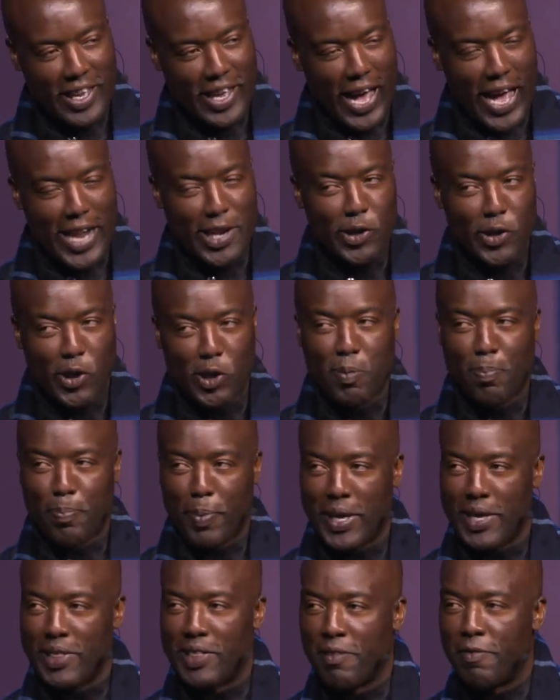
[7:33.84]
and not
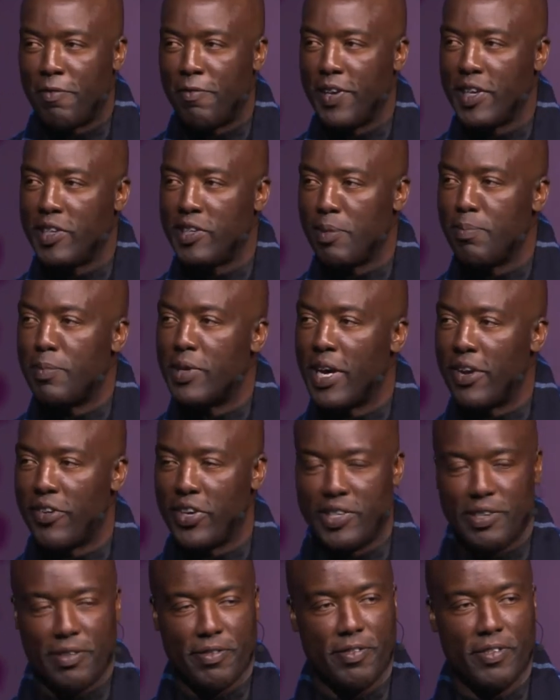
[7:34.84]
play the victim
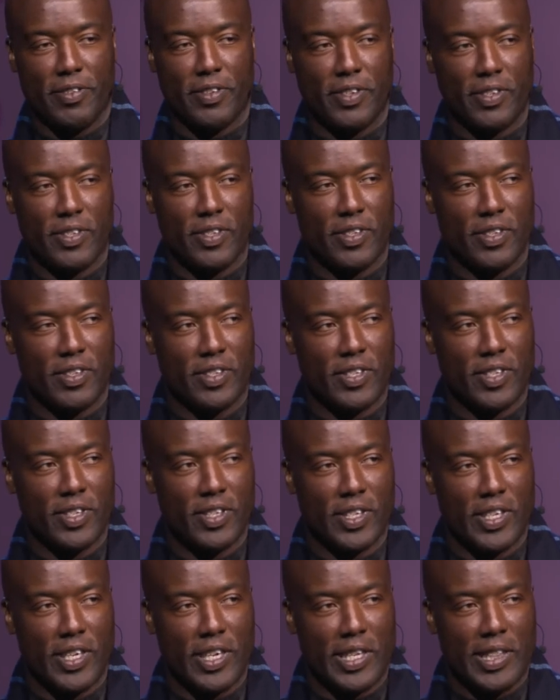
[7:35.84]
narrative.
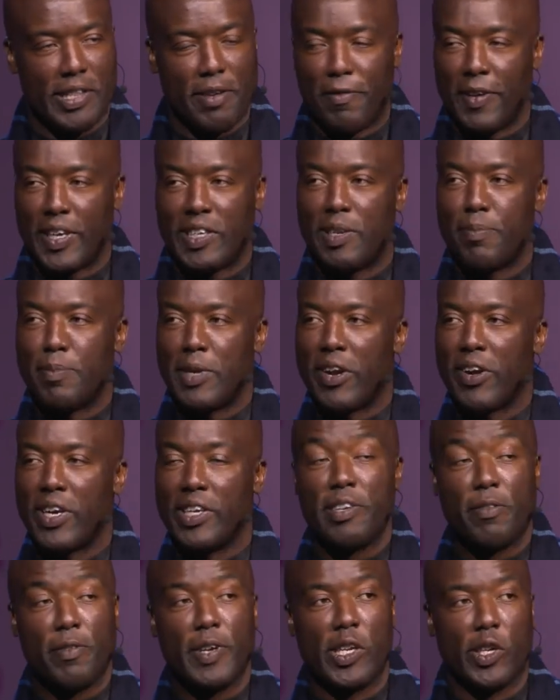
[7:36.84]
The victim
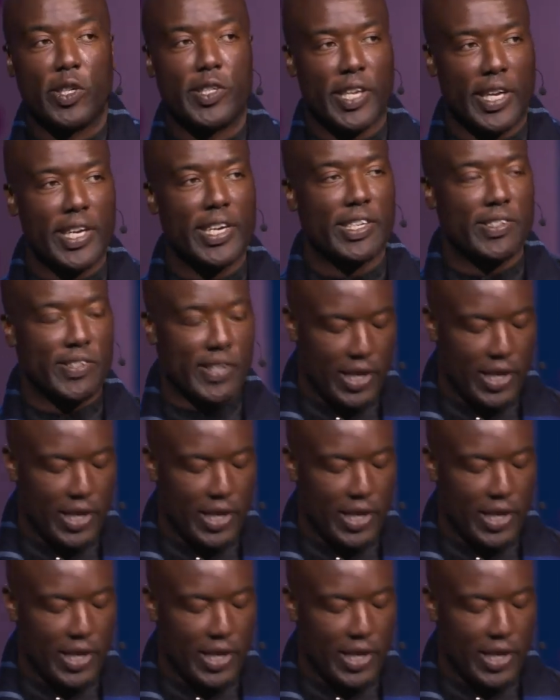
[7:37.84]
narrative will not take us